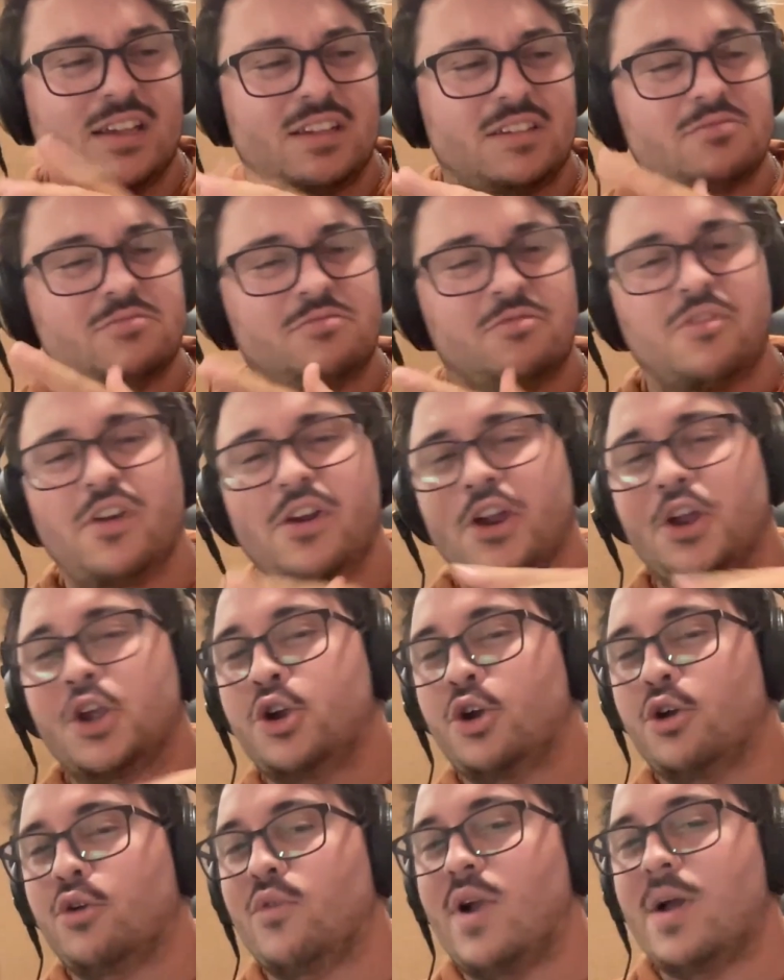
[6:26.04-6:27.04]
very
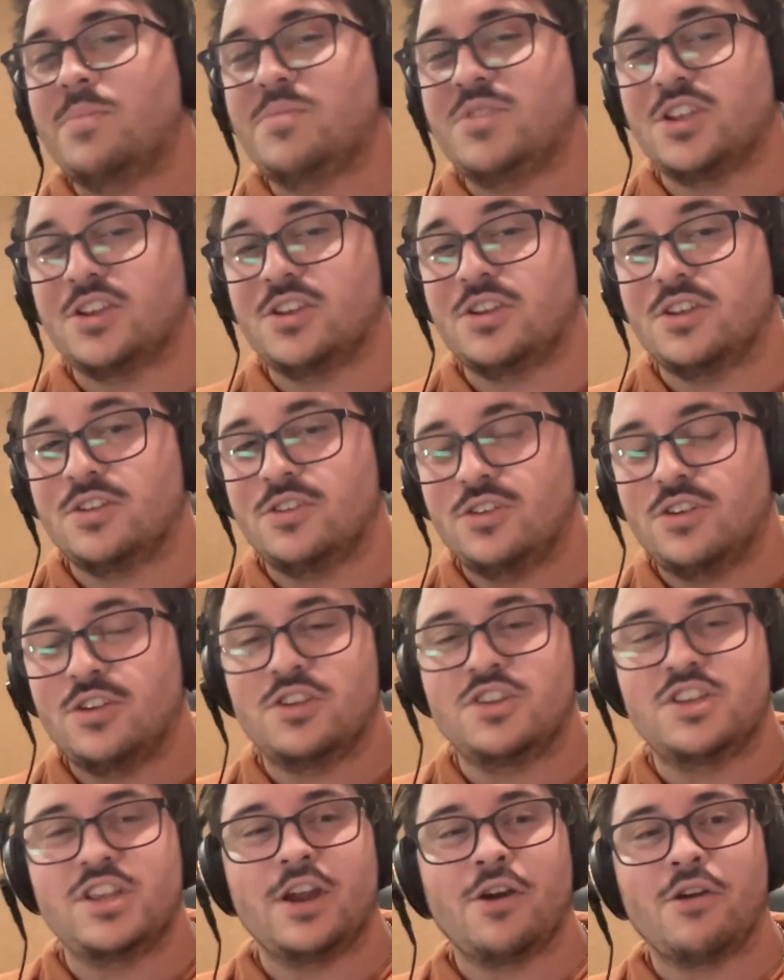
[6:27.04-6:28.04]
corrupted
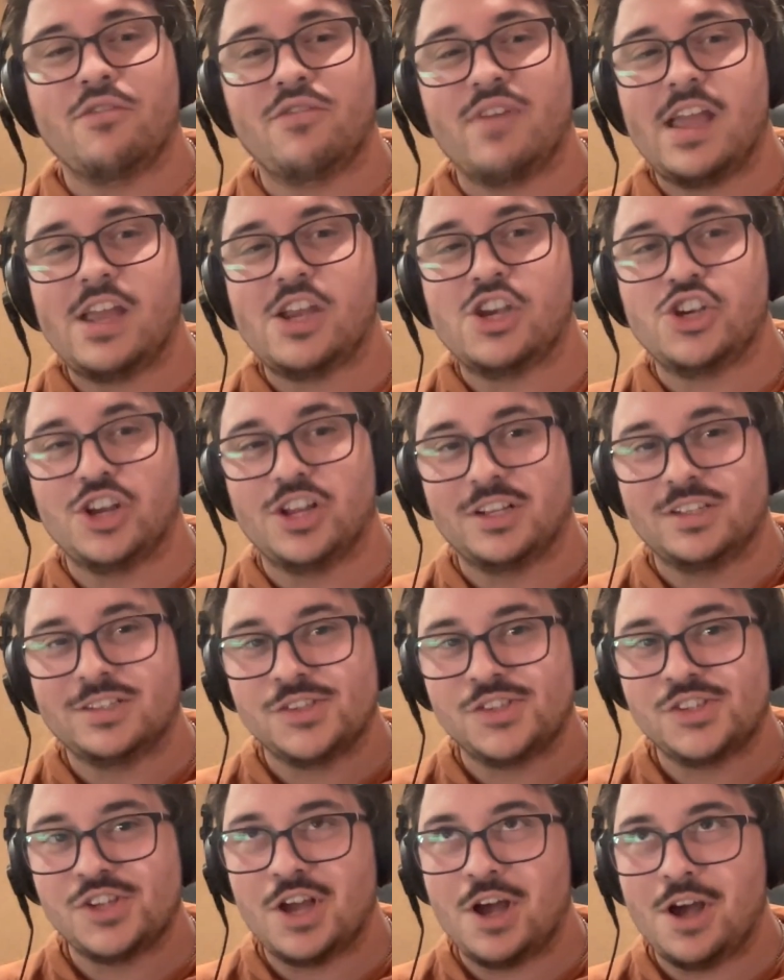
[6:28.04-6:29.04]

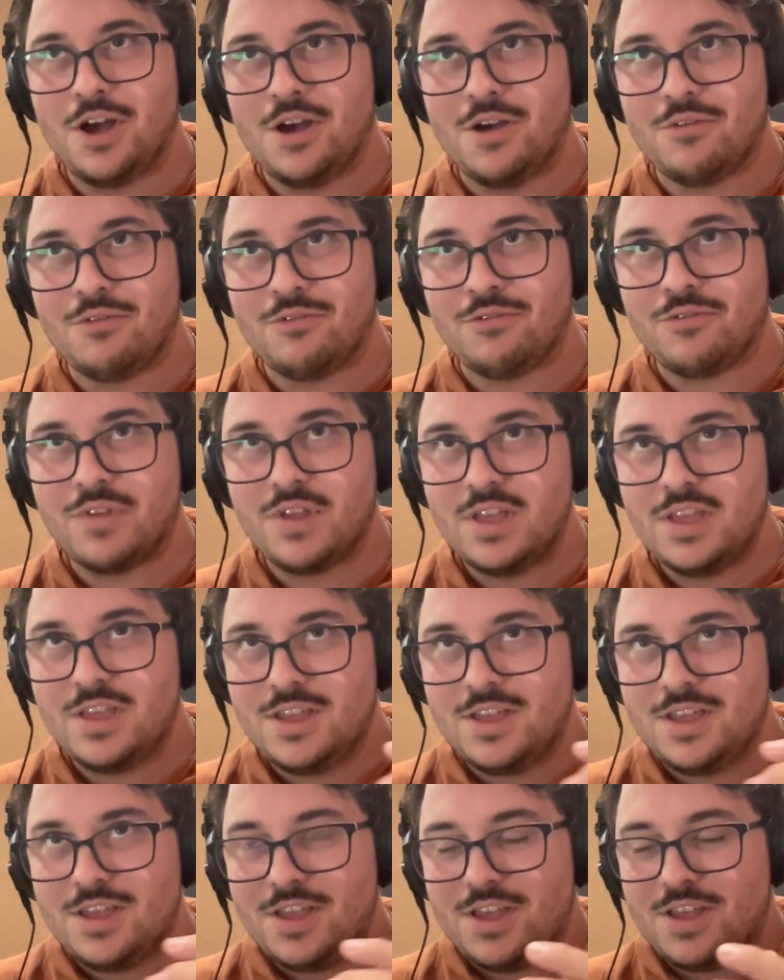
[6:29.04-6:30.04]
derivations of
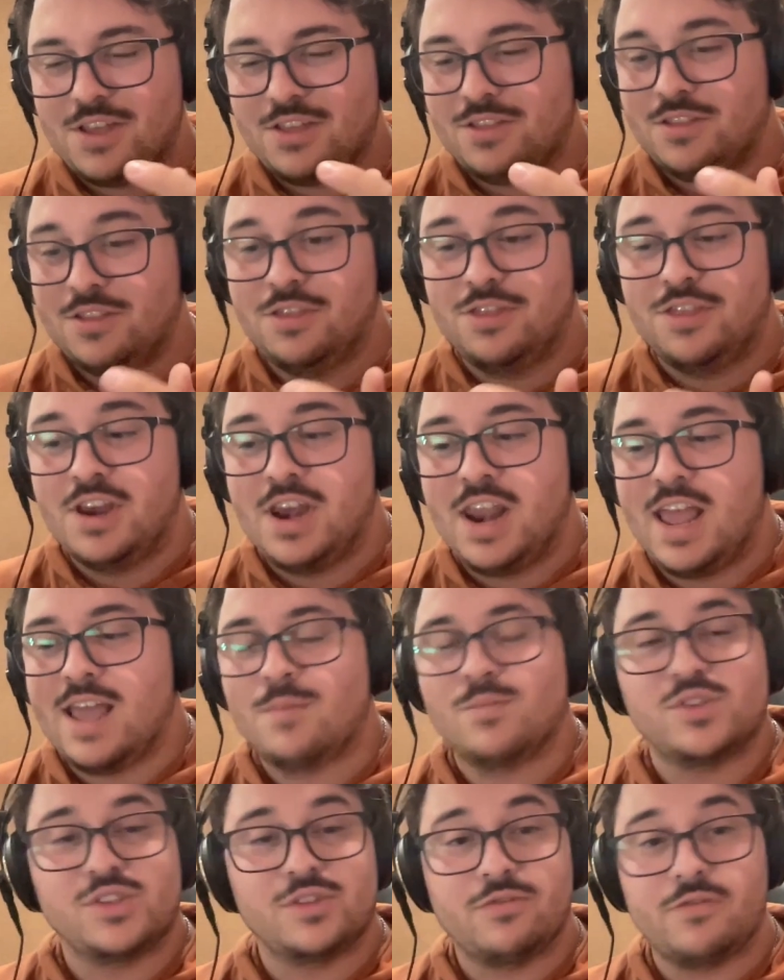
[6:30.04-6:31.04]
the
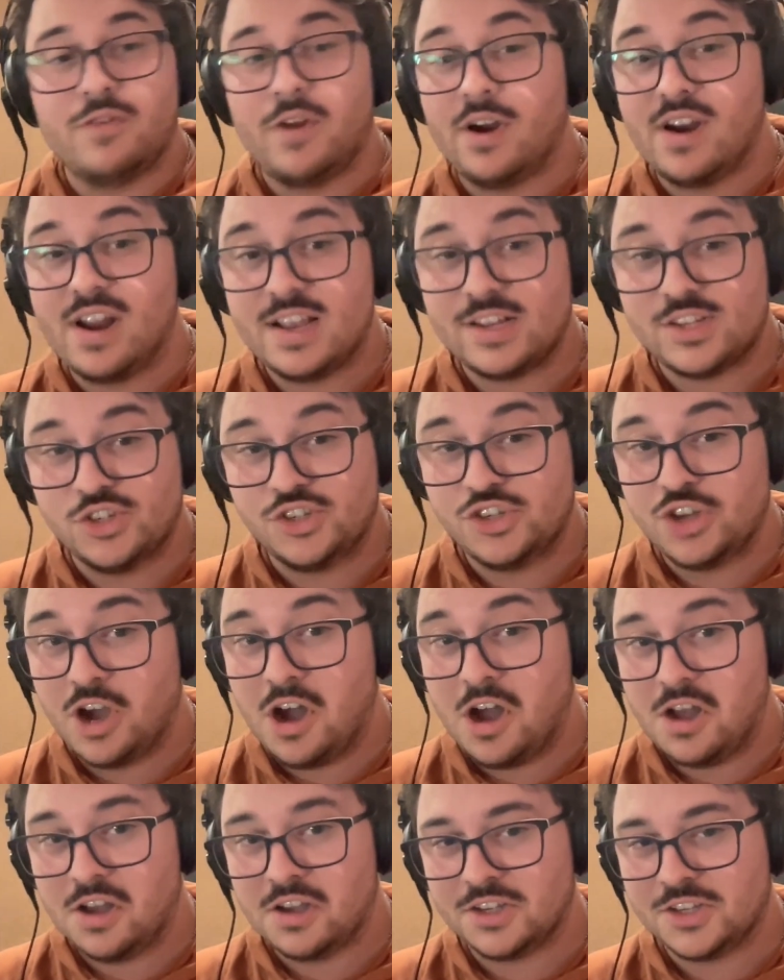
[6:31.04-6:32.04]
names of various
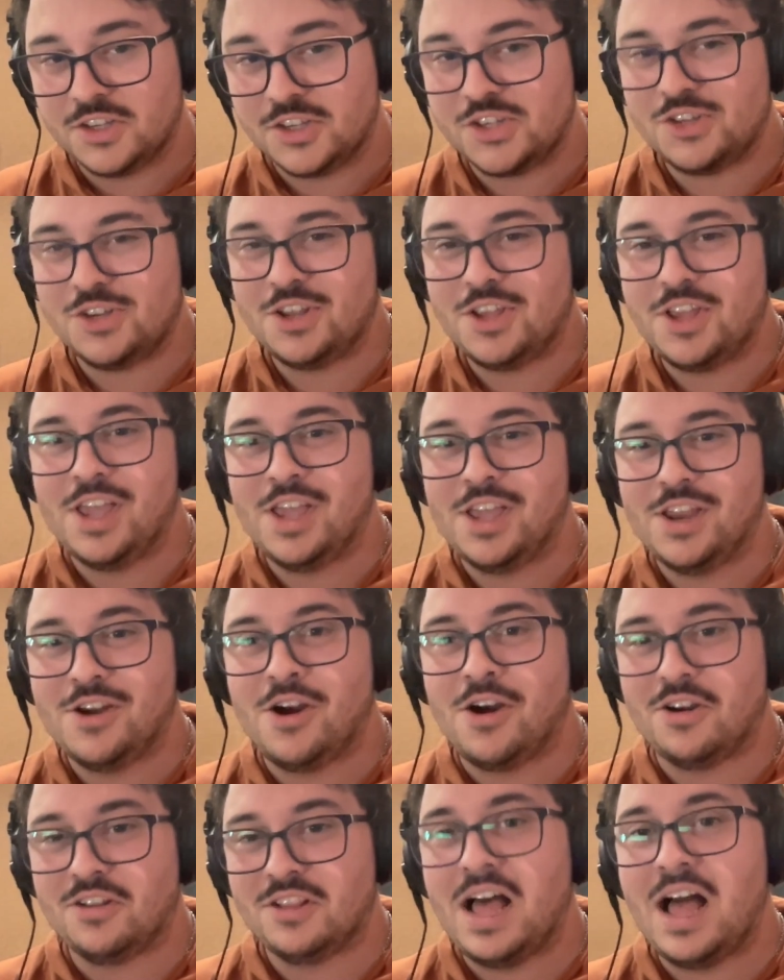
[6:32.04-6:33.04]
dogs in
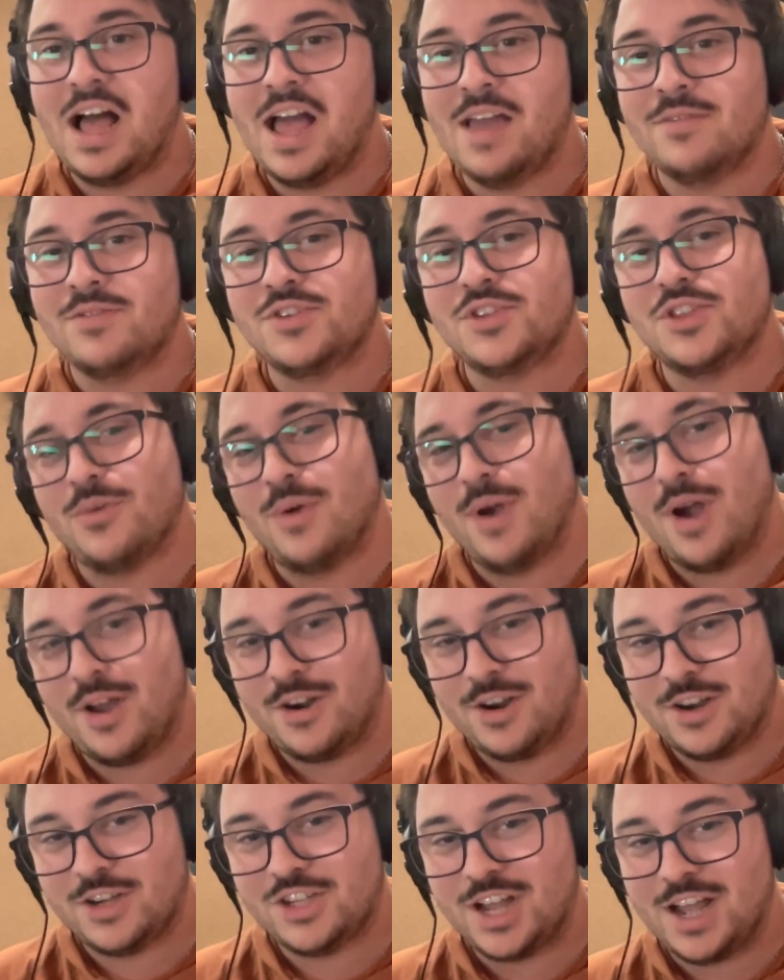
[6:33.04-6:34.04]
our lives throughout
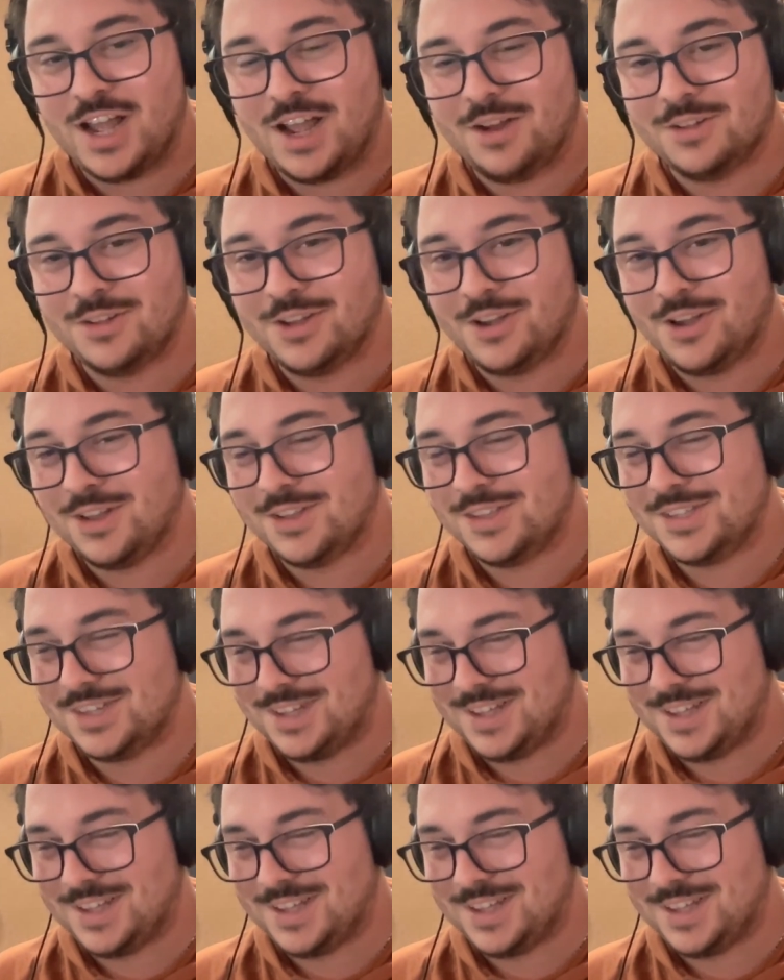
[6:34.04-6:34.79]
our childhoods.